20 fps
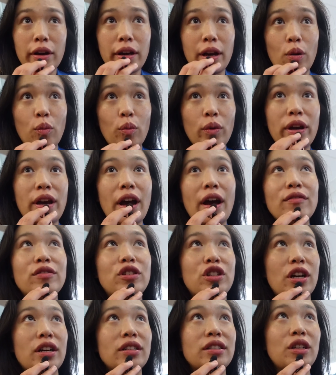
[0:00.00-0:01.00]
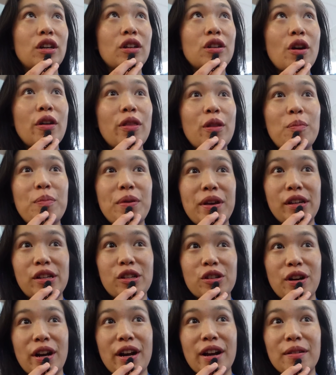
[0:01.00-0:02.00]
Okay, we have just gotten on the Peak
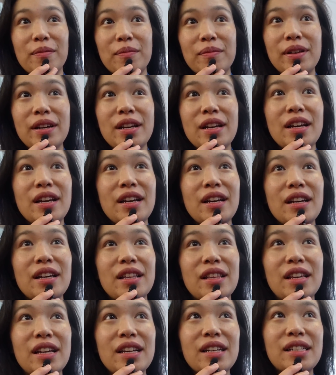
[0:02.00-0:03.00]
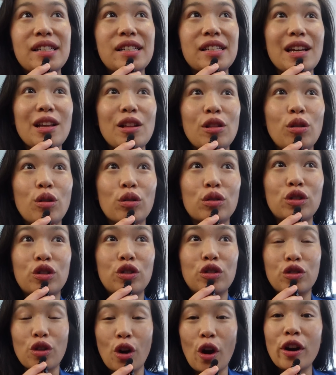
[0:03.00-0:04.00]
Tram. This looks
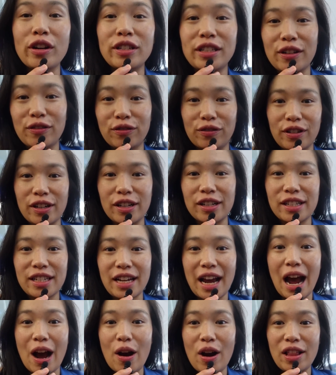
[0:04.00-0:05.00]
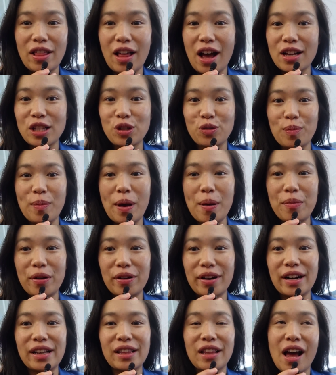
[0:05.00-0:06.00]
so different to how I last
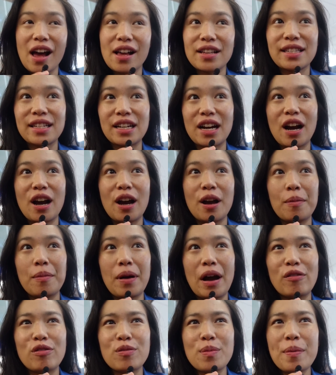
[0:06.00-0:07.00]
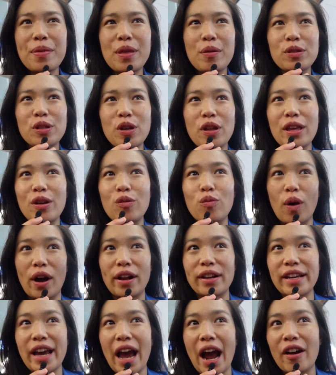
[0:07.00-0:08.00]
remember it. Last time, I remember there was only
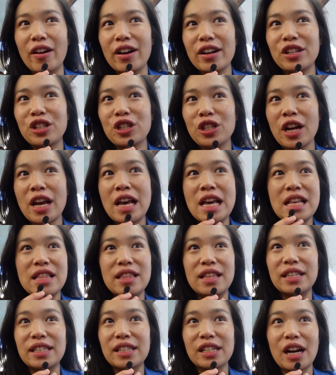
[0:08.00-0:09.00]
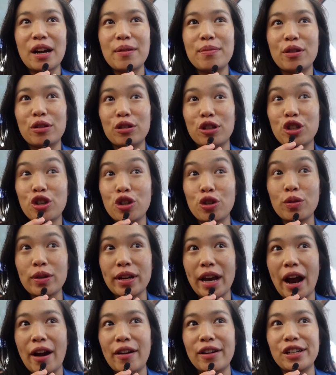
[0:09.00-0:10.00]
one carriage. This time there are two
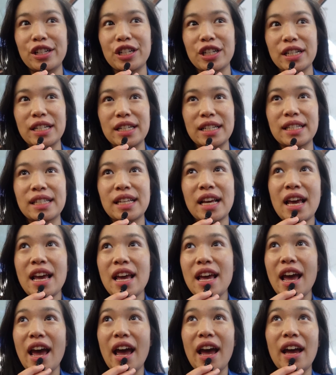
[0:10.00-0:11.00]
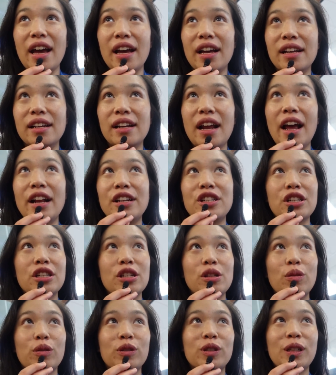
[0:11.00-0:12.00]
carriages and it
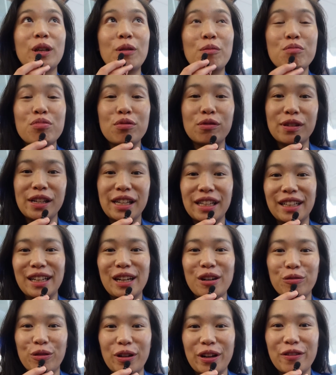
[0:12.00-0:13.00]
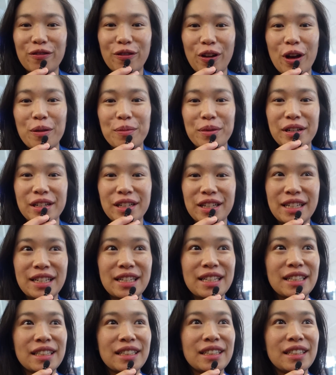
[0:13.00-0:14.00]
just looks completely refurbished.